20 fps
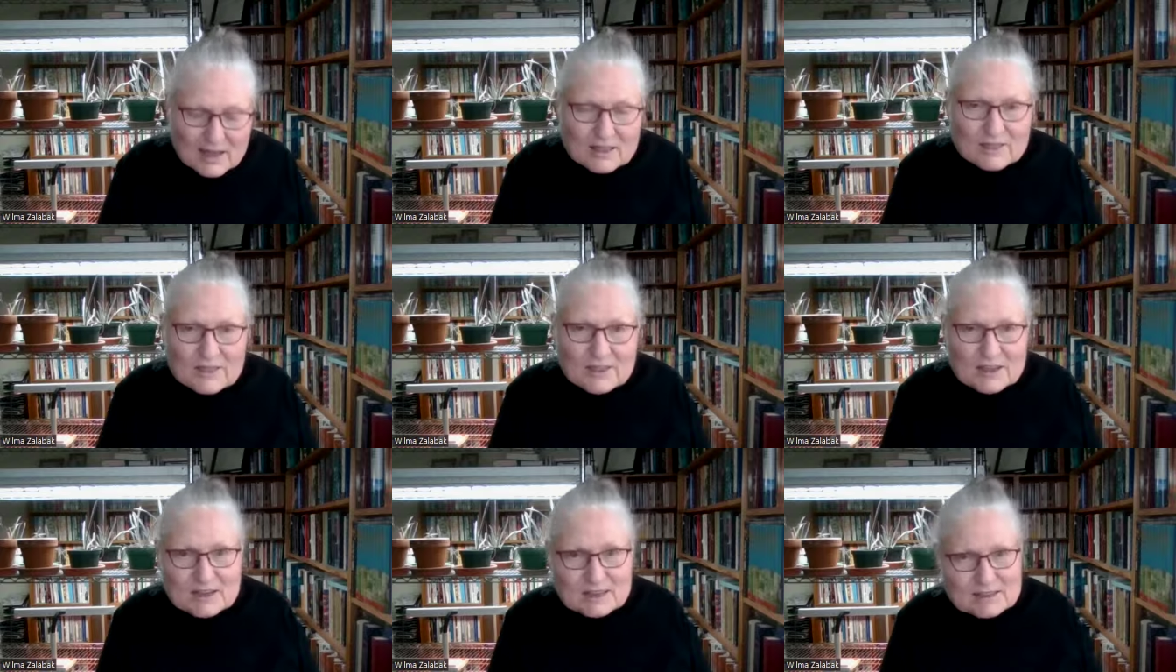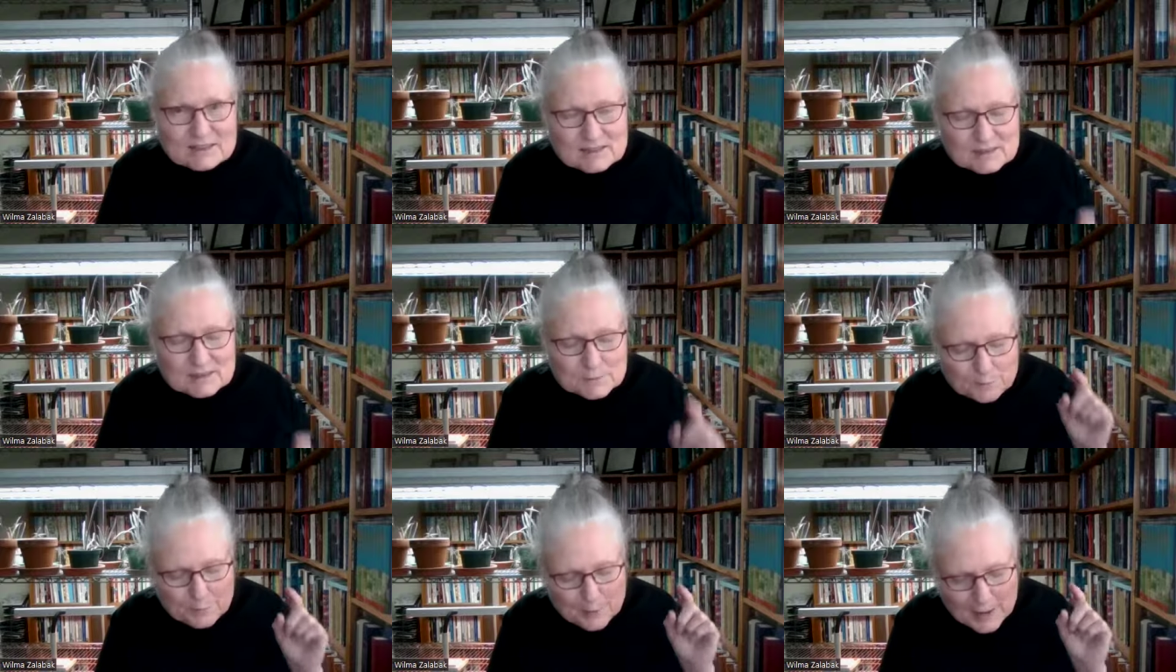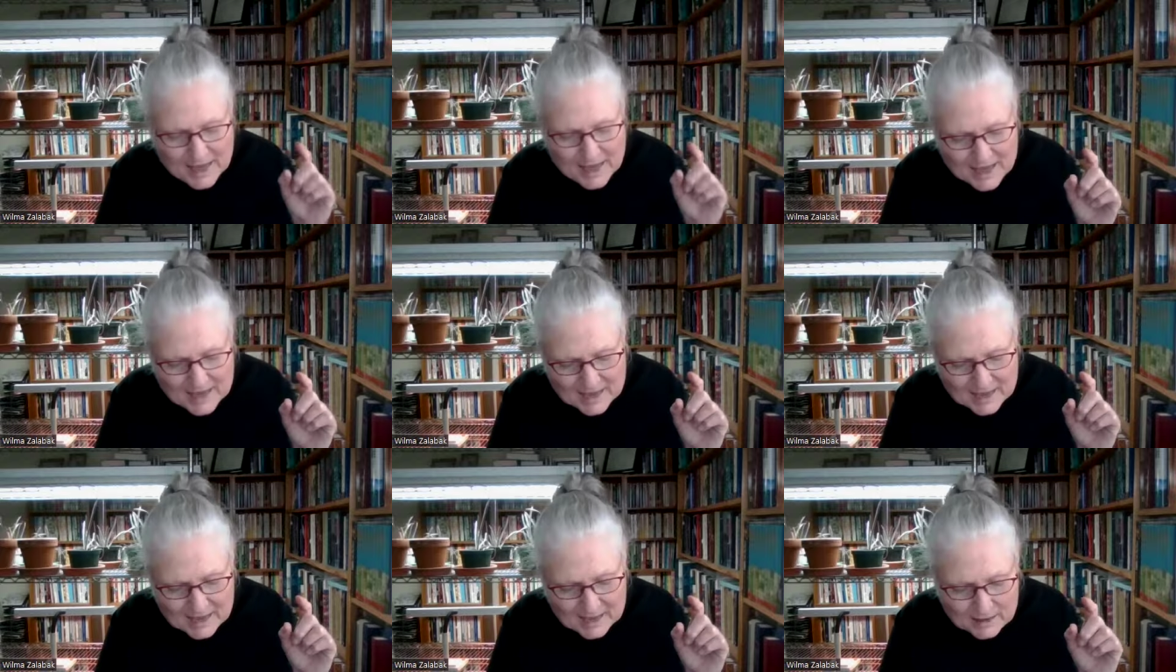This
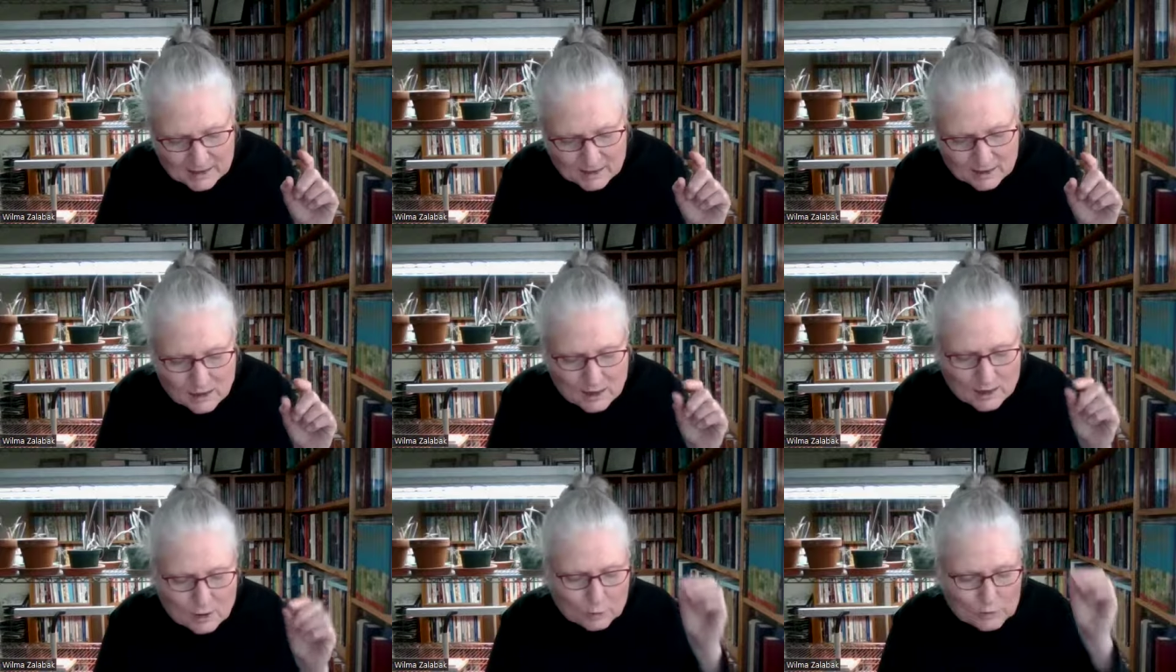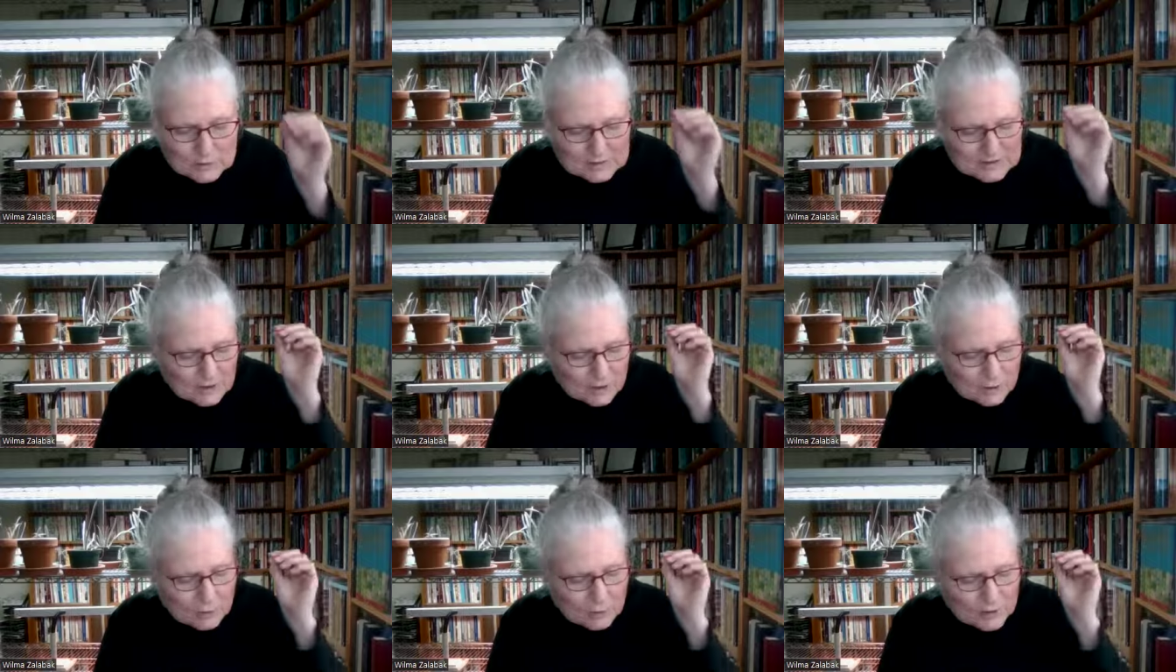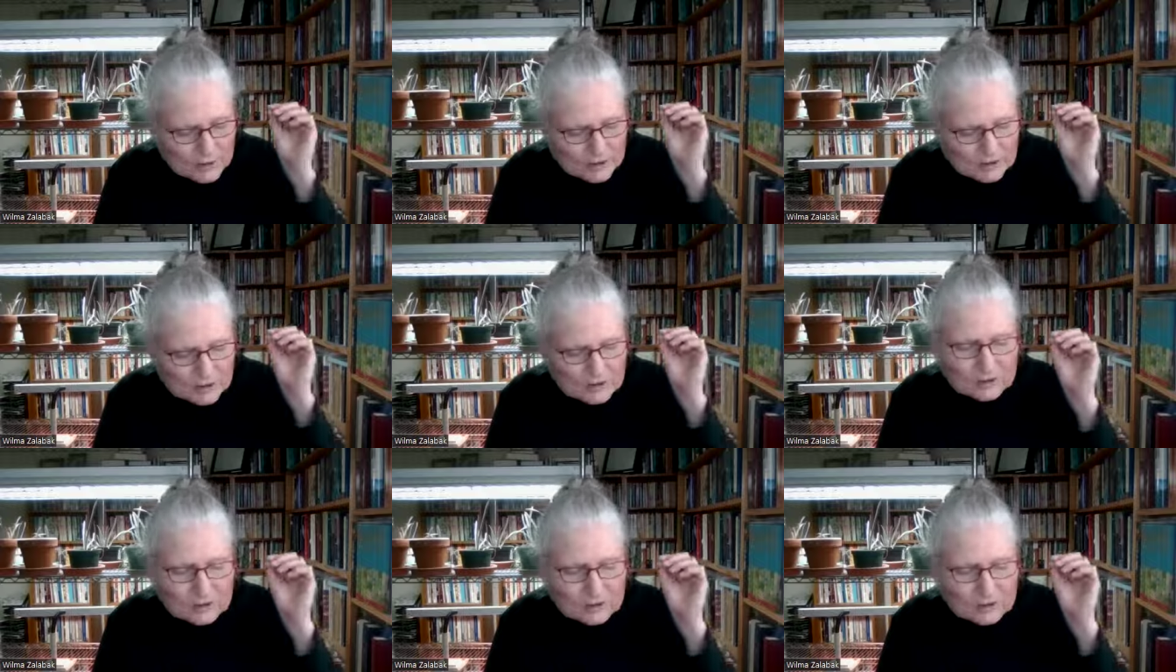pay was according